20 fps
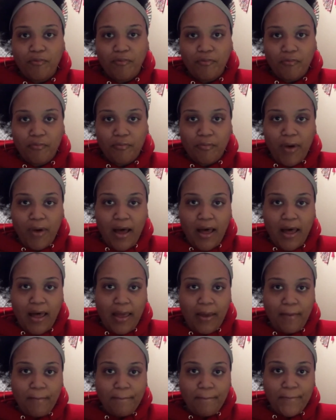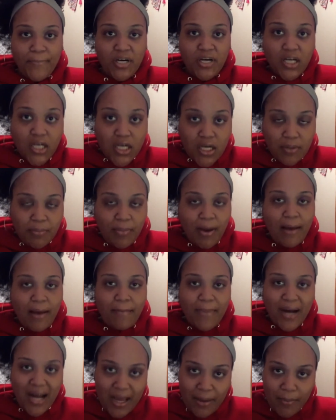my book, my
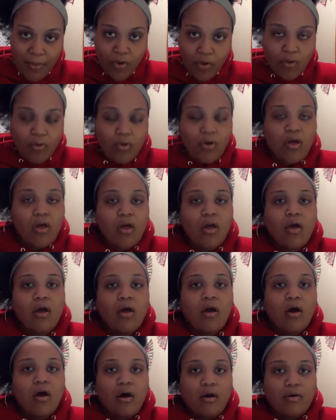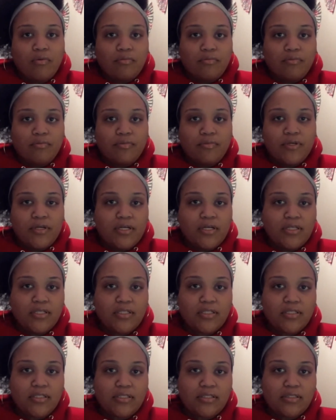Bible,
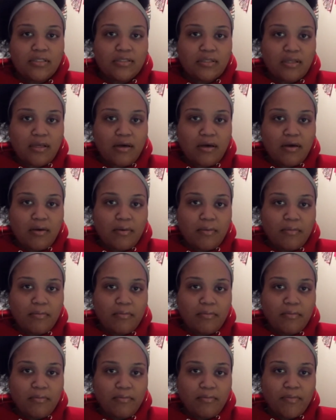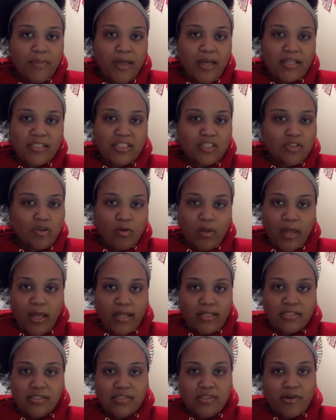because I just don't like
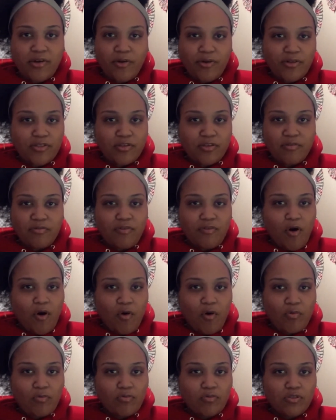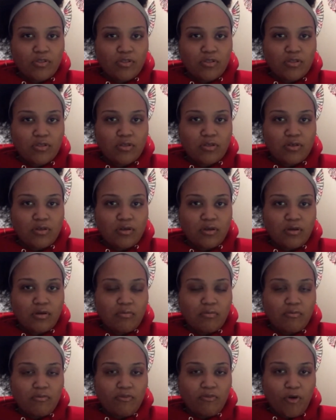to stare into the phone
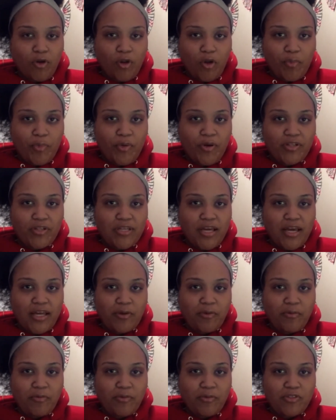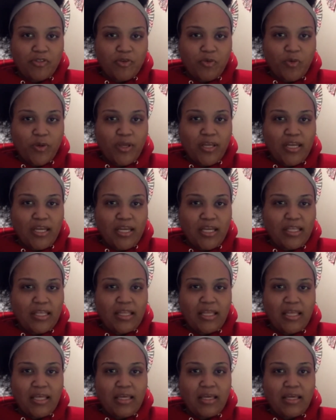for a long period of time to read
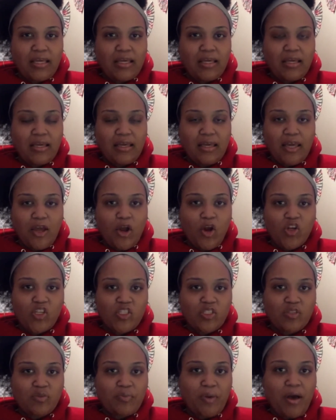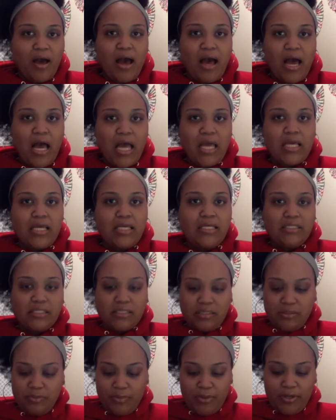anything. It hurts my eyes.
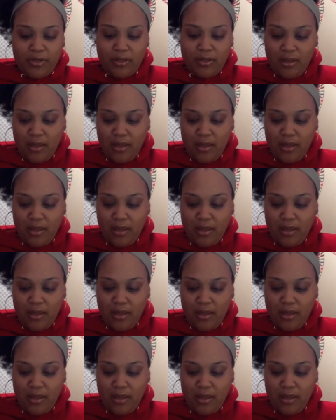But